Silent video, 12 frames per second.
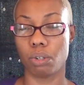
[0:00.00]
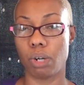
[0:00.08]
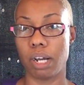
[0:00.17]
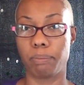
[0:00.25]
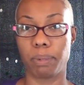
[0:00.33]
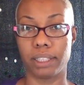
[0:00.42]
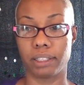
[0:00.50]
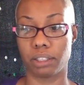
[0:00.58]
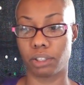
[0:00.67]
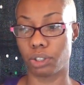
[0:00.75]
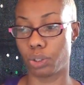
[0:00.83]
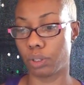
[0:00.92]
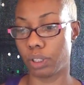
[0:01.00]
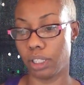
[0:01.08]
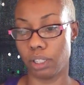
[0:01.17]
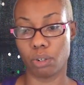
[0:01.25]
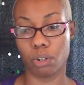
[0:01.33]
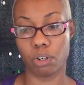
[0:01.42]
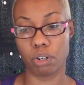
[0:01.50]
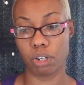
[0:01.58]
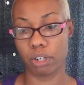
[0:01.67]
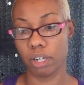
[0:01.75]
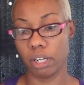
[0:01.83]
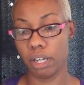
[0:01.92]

have plastic surgery are